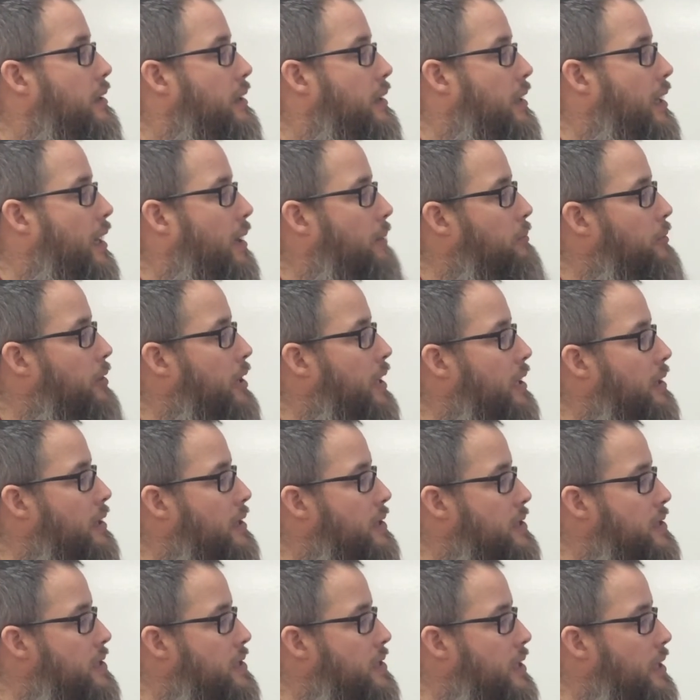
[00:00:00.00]

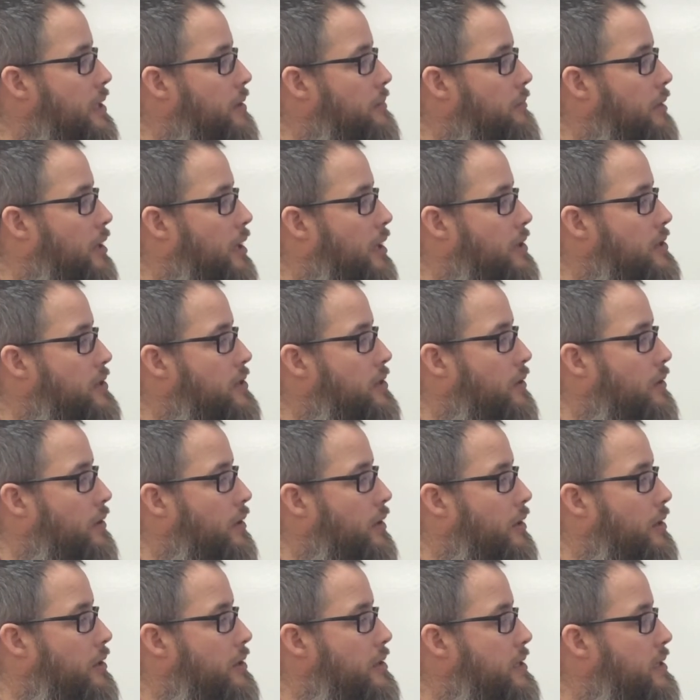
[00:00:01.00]
Gabriella's team also
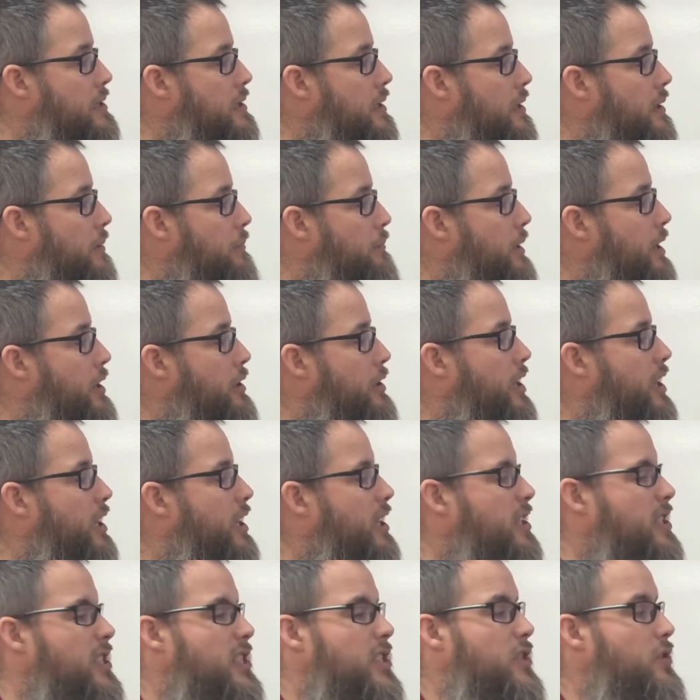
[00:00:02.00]
learns that
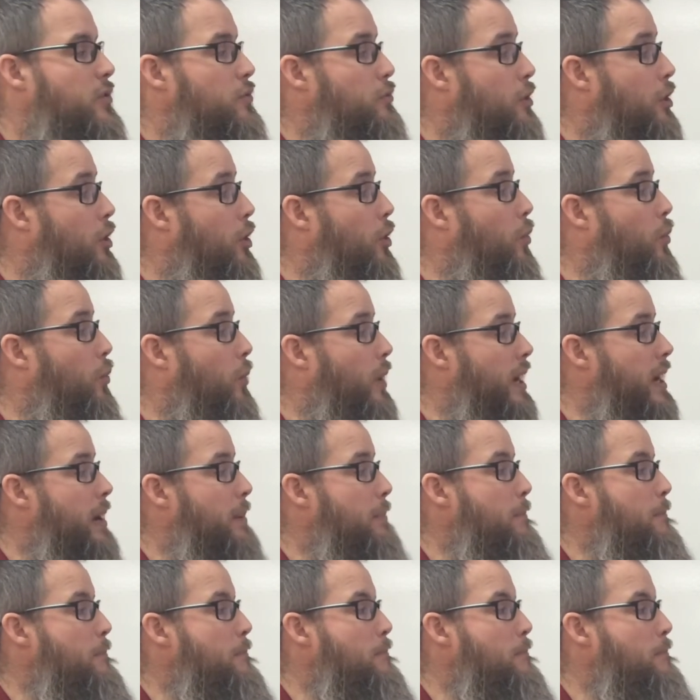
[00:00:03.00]
Americans throw away